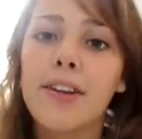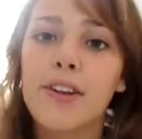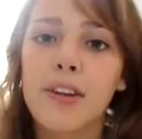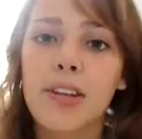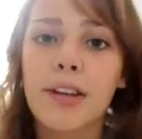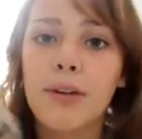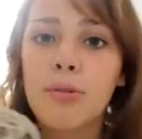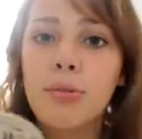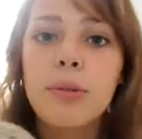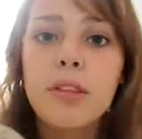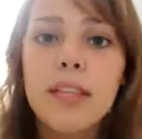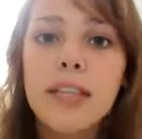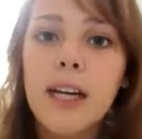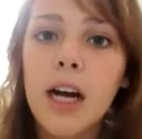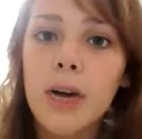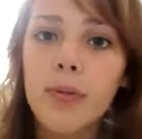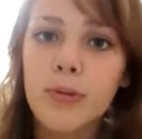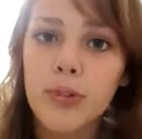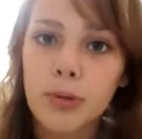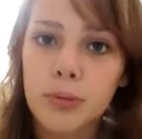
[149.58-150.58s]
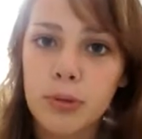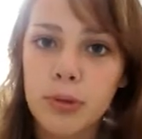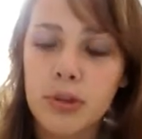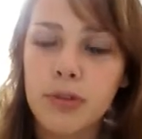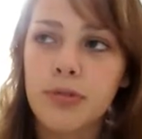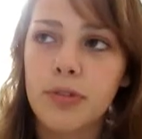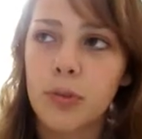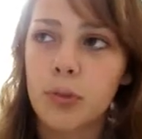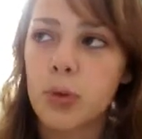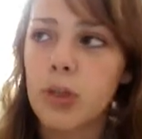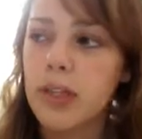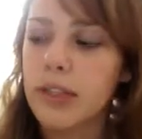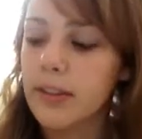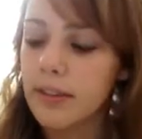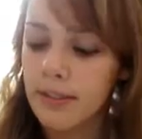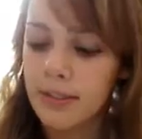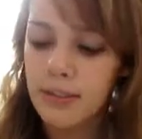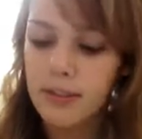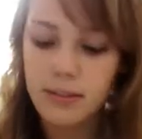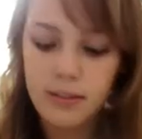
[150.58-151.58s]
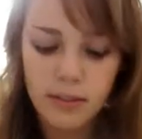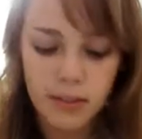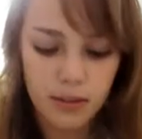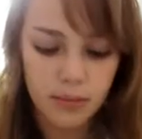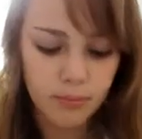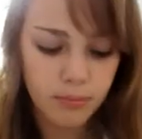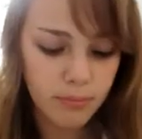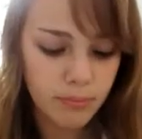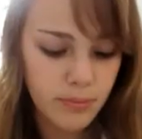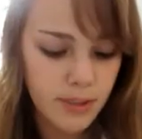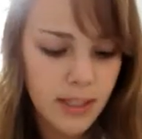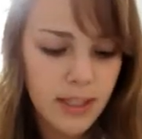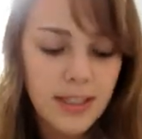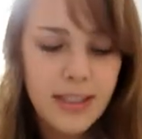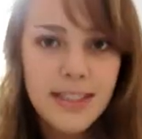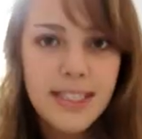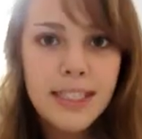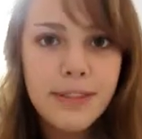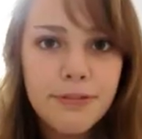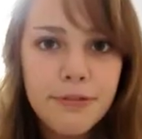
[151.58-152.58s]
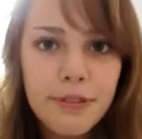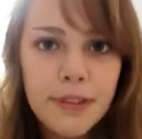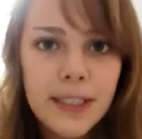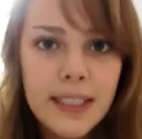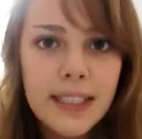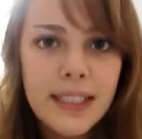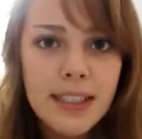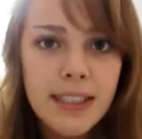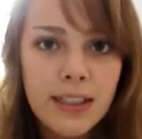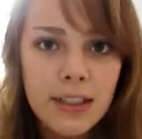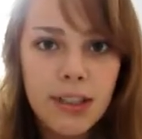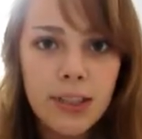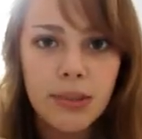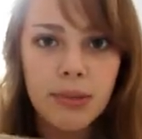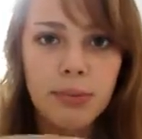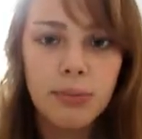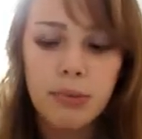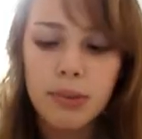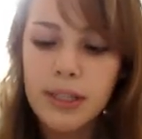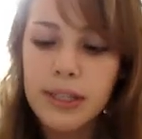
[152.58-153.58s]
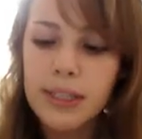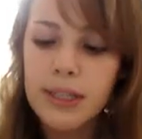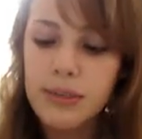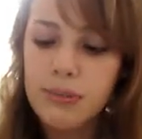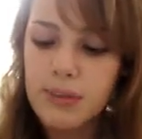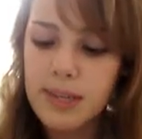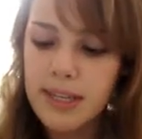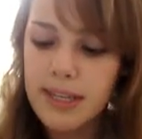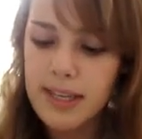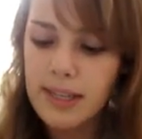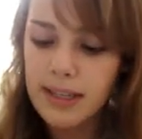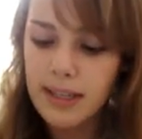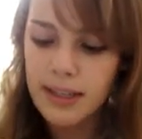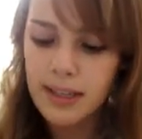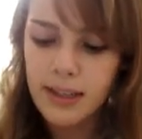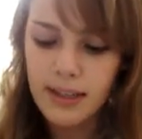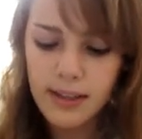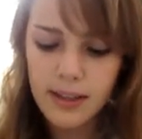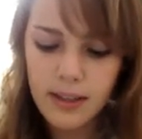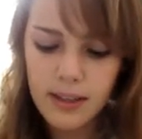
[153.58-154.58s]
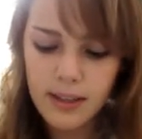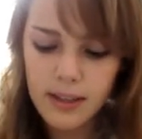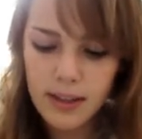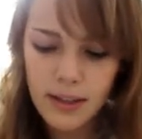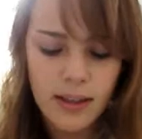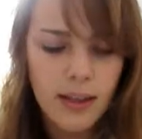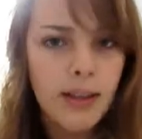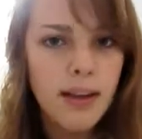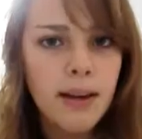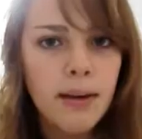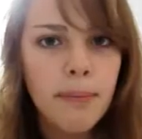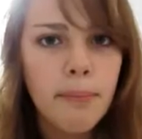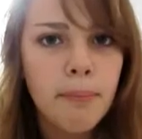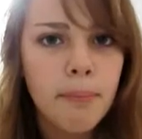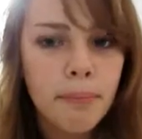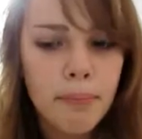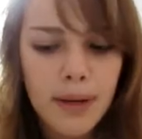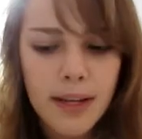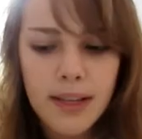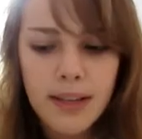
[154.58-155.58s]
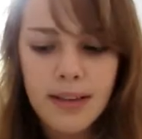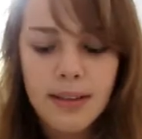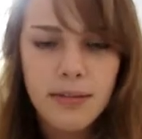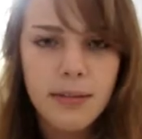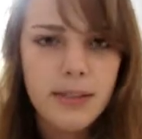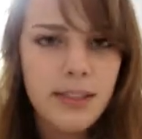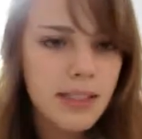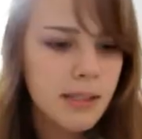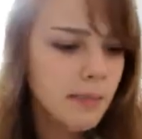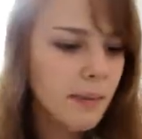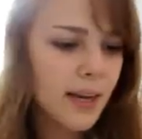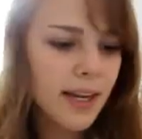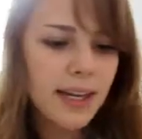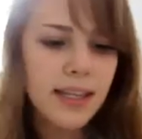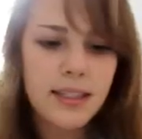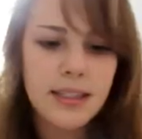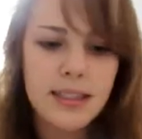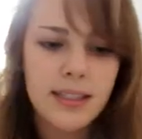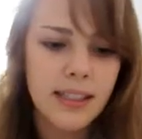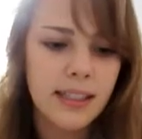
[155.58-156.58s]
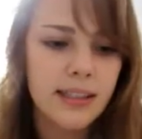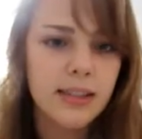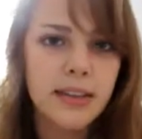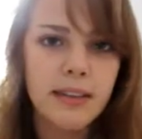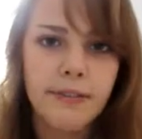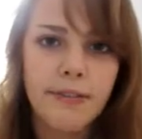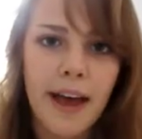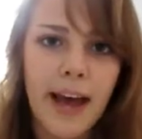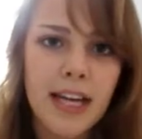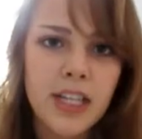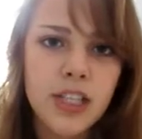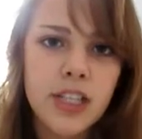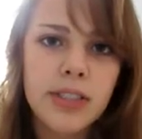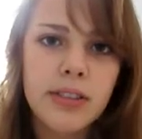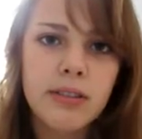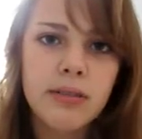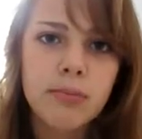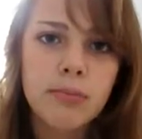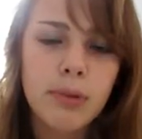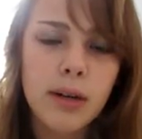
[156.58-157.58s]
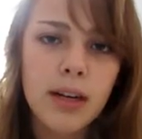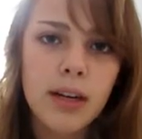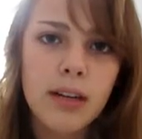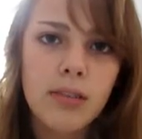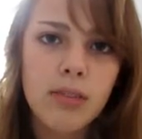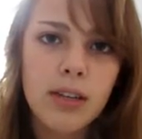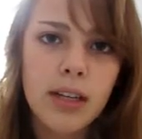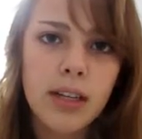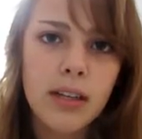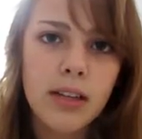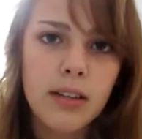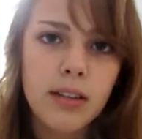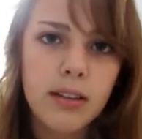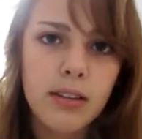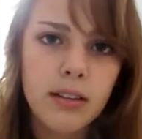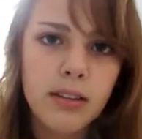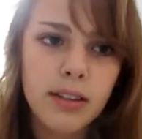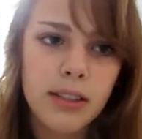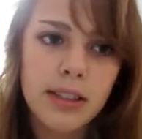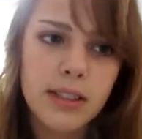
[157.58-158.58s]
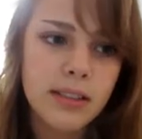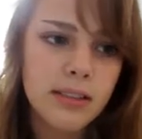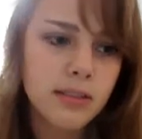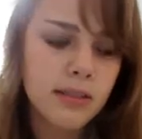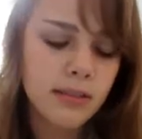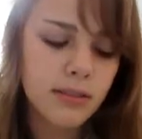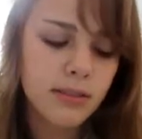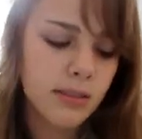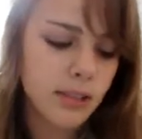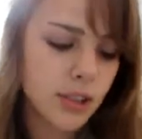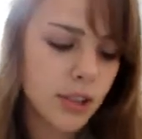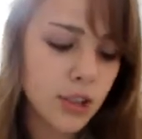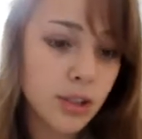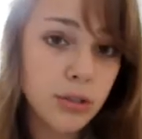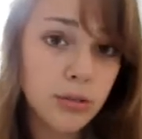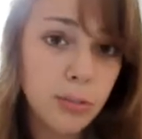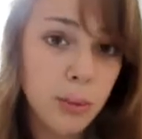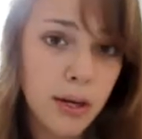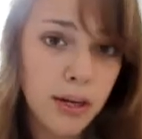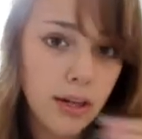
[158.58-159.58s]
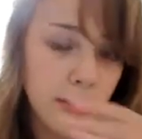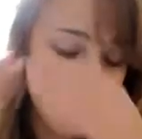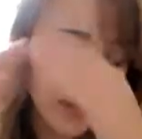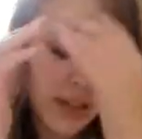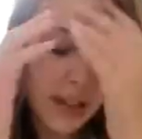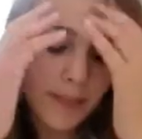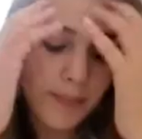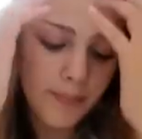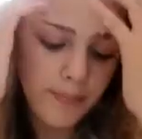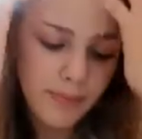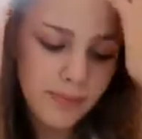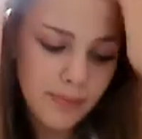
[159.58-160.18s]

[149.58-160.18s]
they're like really comfortable for one. They're different, they're pretty unique. But despite like the fashion part of it, the shoe part of it,